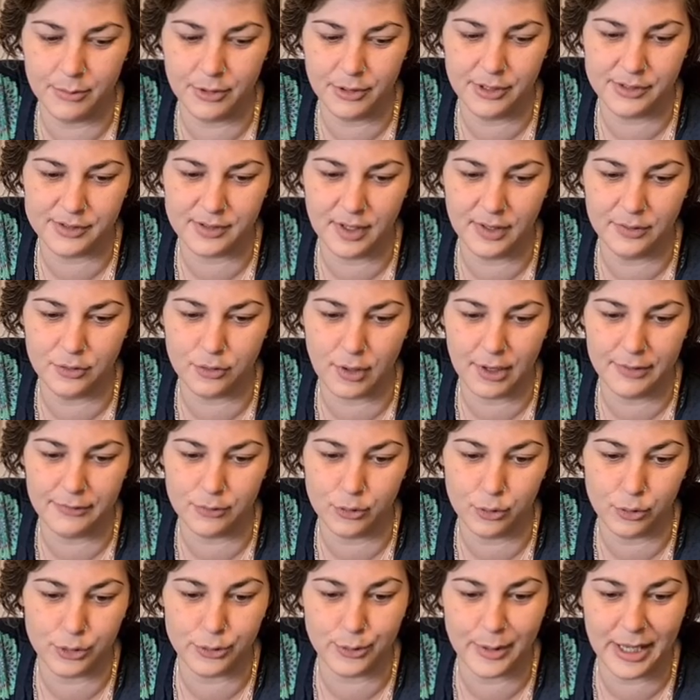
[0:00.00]
and because I drive an
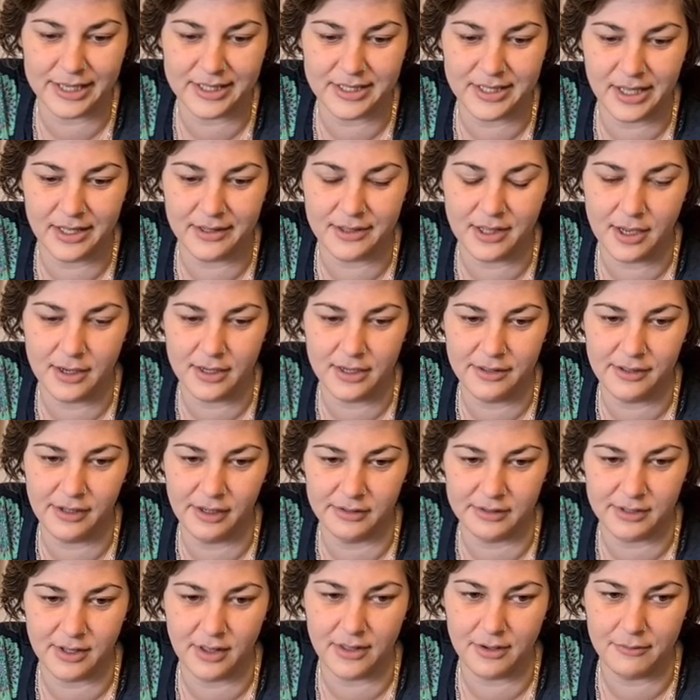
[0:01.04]
automatic, the only
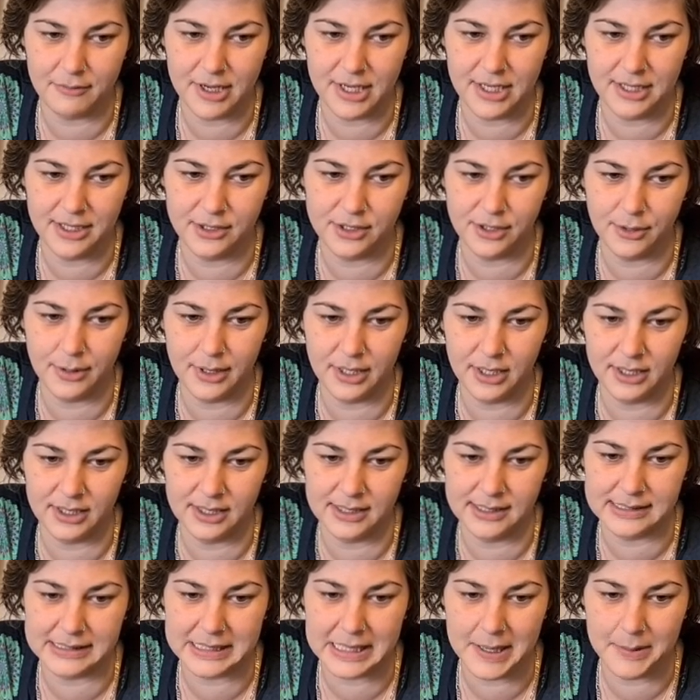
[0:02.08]
things that they're really doing
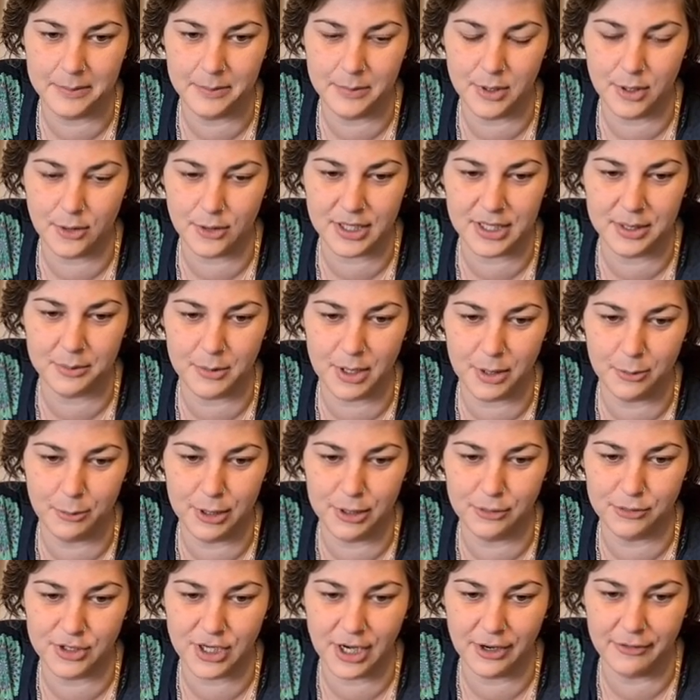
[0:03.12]
is locking my
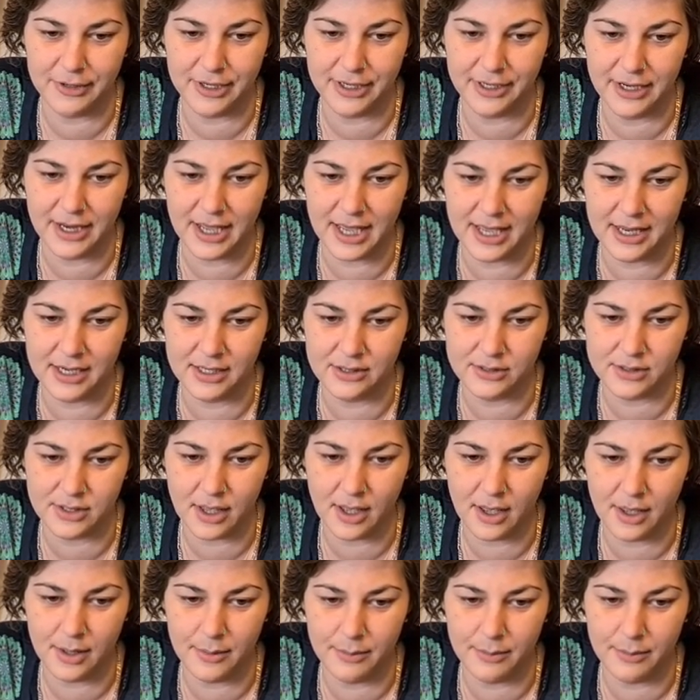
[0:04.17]
wheelchair in and